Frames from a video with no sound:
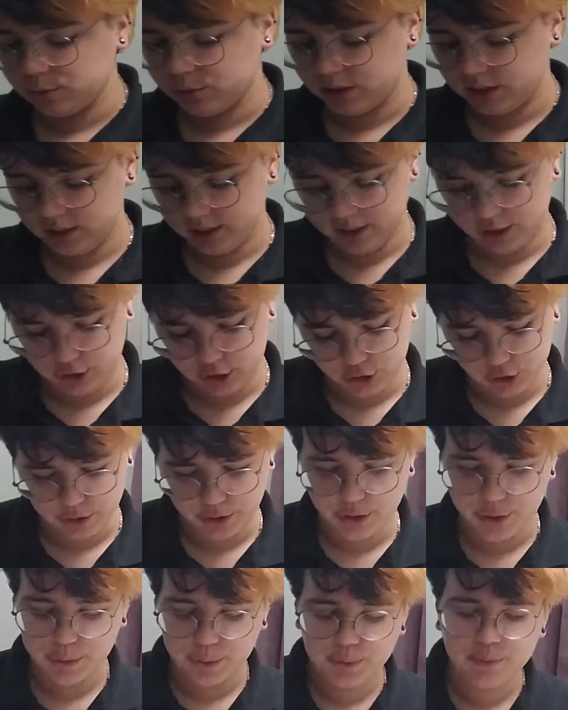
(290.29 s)
want to like show
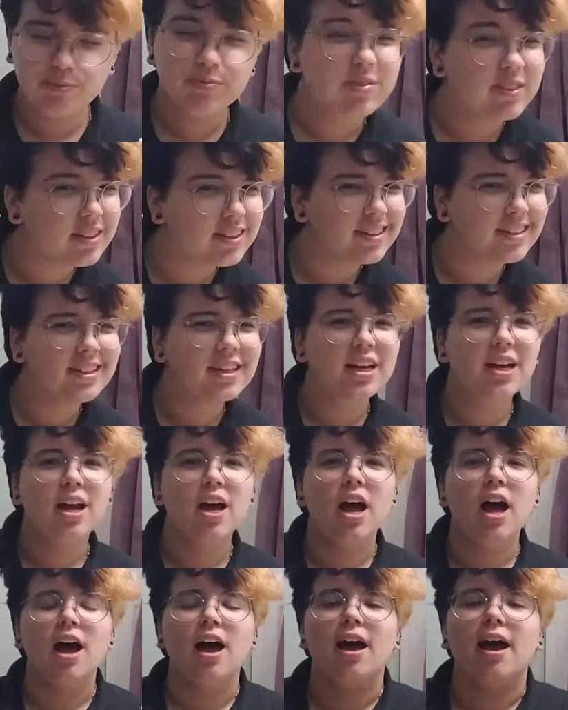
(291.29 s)
you
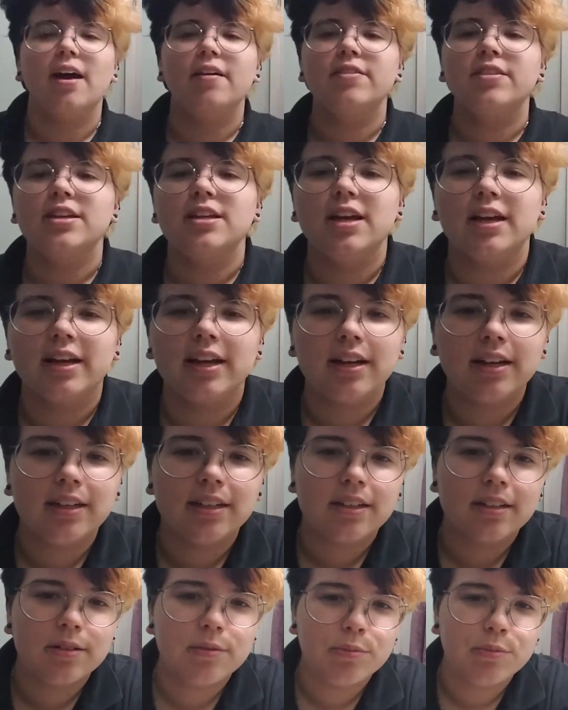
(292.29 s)
how I
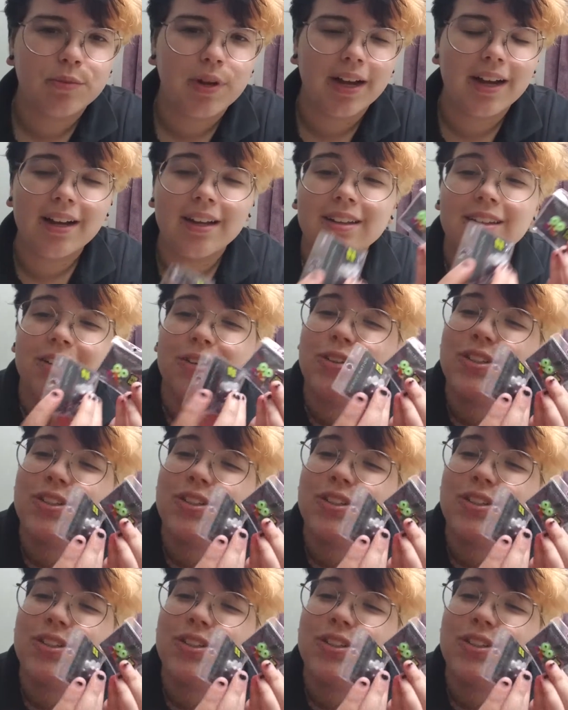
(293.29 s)
got little